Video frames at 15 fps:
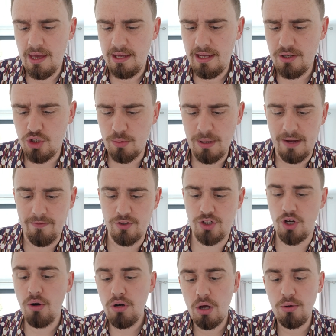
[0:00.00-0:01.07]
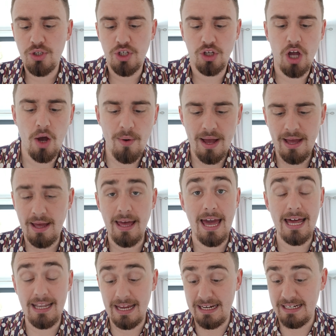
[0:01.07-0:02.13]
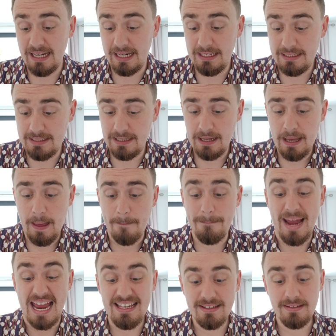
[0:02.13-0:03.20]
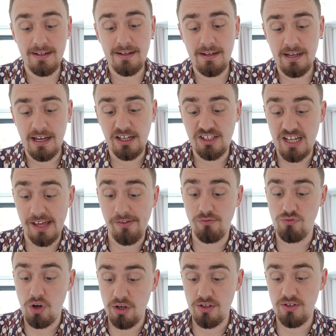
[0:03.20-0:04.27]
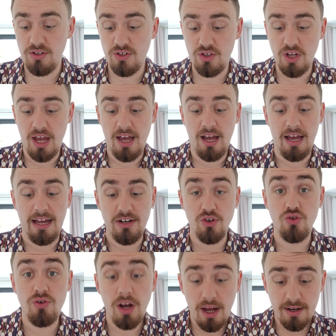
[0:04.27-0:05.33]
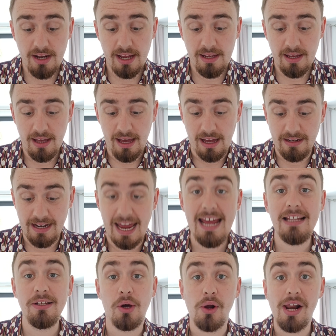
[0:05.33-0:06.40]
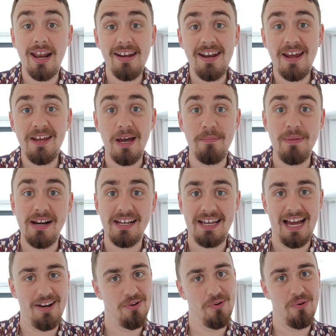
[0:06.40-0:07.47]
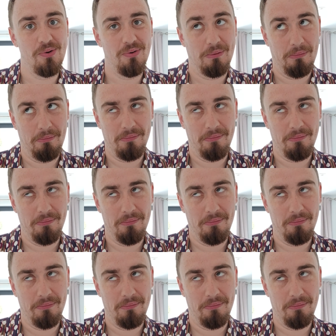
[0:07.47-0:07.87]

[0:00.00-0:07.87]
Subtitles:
Yes, so we have Solo Sikoa, LA Knight, Penta, Seth Rollins, Andrade, and El Grande Americano.